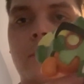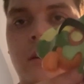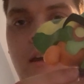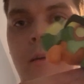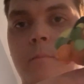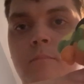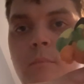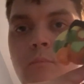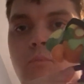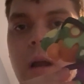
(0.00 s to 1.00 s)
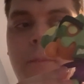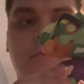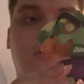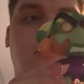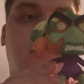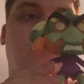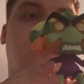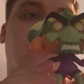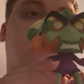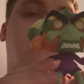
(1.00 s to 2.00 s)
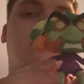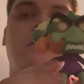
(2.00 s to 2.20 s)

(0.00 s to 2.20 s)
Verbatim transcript: but yeah, absolutely brilliant.